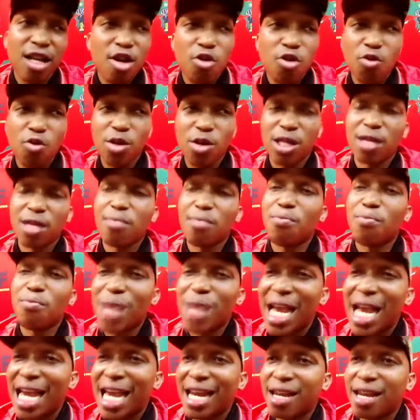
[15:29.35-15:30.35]
with
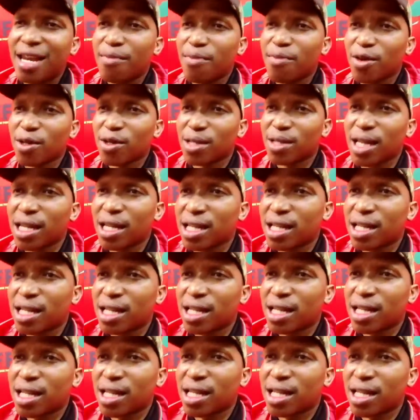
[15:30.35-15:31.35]
Mbele because they
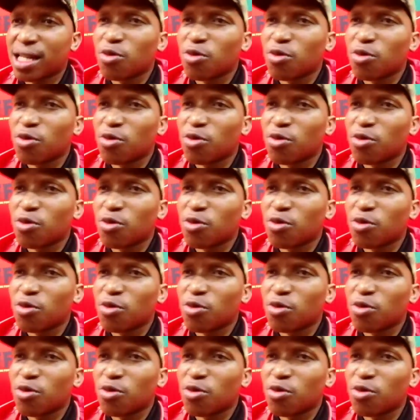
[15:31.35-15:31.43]
dance with